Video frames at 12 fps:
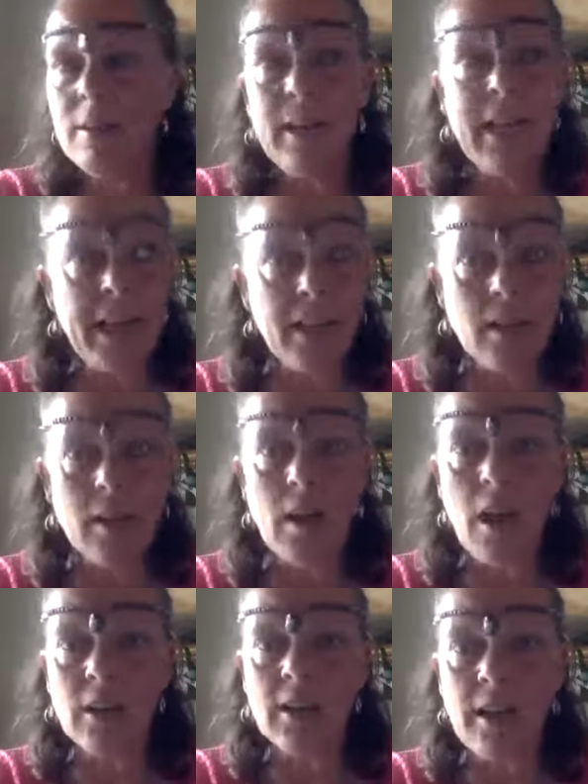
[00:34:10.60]
Here,
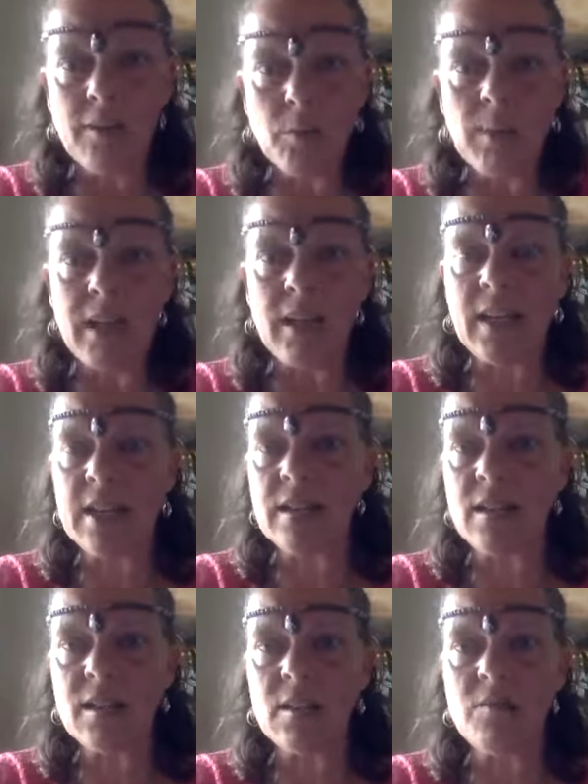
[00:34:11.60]
our government
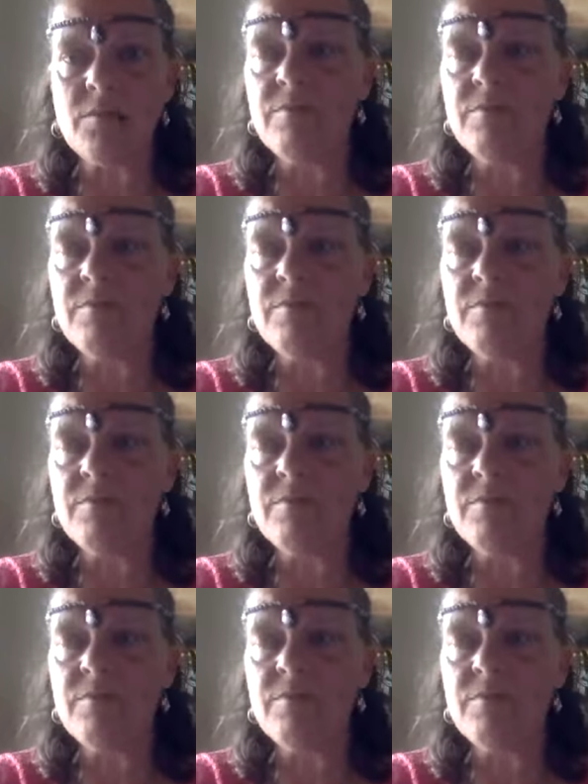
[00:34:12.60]
is uh,